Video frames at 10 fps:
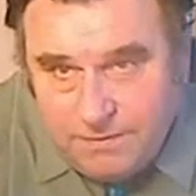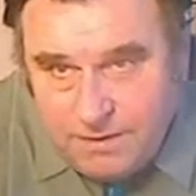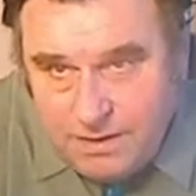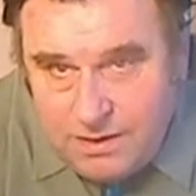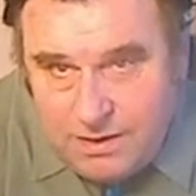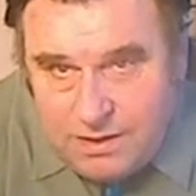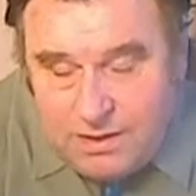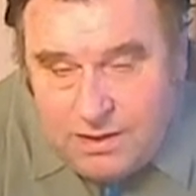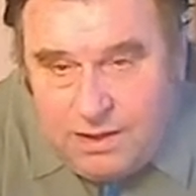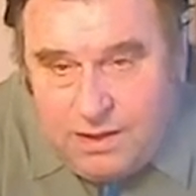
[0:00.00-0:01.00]

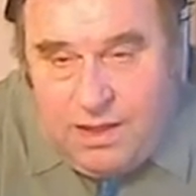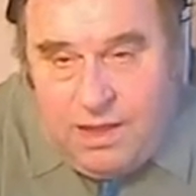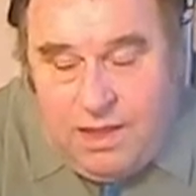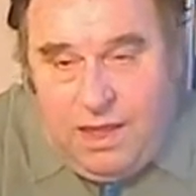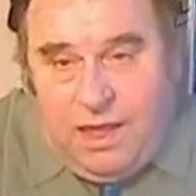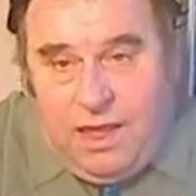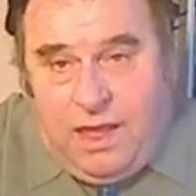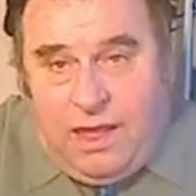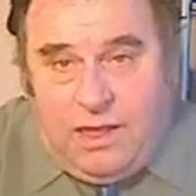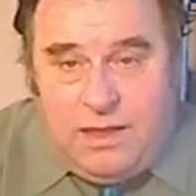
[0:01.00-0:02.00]

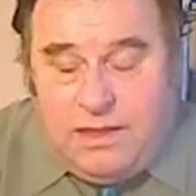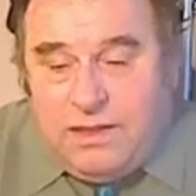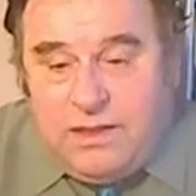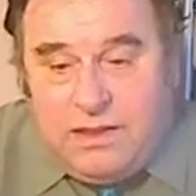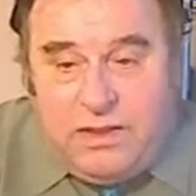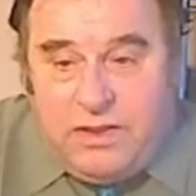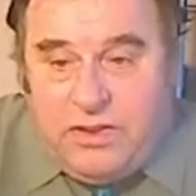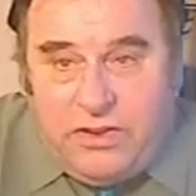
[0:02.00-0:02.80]
[no speech]